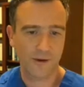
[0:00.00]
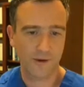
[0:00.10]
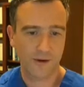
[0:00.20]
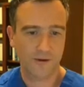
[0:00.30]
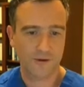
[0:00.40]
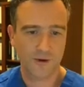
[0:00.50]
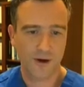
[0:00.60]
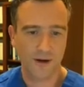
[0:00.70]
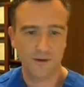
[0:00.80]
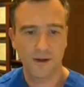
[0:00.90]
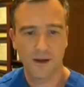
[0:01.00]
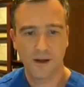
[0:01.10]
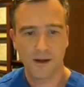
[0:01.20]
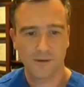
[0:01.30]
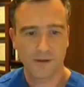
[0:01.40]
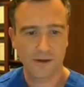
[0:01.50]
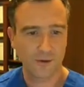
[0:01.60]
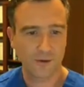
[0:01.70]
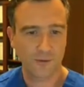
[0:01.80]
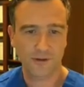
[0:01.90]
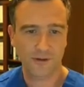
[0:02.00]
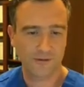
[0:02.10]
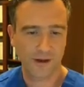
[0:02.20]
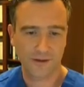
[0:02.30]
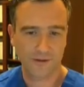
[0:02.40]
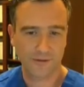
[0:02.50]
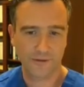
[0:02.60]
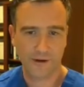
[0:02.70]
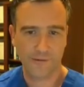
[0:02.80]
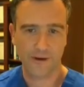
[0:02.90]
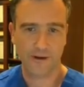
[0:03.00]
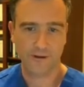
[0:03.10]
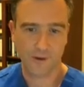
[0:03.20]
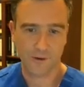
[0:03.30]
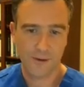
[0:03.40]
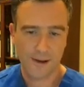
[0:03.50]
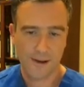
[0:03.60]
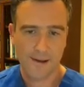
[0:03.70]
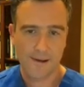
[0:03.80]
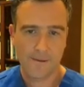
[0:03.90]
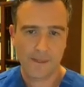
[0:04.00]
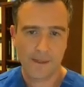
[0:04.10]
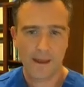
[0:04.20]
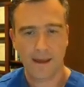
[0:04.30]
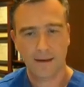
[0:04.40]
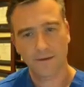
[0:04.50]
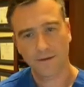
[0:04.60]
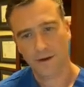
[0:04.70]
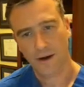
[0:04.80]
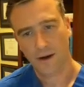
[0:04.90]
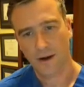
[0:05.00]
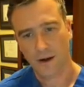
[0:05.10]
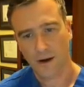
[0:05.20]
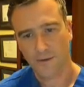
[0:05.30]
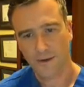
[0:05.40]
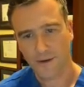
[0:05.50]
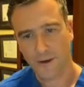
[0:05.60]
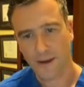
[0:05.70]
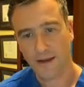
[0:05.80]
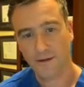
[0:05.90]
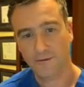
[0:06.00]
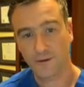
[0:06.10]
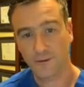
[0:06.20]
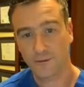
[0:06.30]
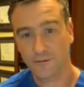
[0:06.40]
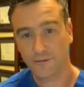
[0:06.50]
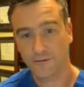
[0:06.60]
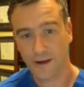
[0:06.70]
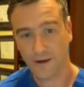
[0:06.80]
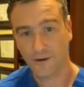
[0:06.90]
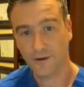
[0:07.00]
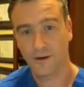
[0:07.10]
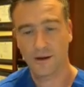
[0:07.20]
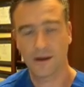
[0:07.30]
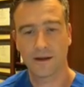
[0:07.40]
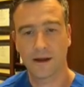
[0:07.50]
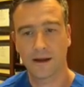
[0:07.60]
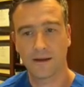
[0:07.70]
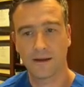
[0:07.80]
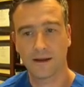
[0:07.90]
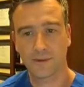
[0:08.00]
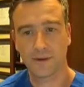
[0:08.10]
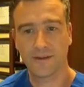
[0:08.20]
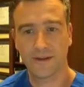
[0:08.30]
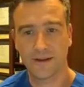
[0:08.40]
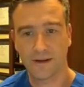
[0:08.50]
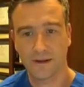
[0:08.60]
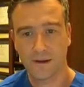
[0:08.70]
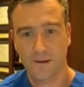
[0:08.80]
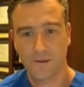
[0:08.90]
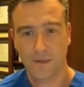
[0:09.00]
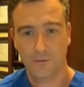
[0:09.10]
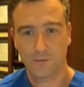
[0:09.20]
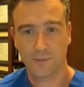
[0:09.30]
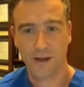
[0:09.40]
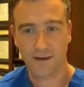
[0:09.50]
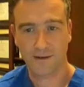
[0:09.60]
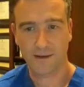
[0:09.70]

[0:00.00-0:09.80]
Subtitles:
another trial, then your risk of death is very, very low. And on the other hand, if you fail an SBT repeatedly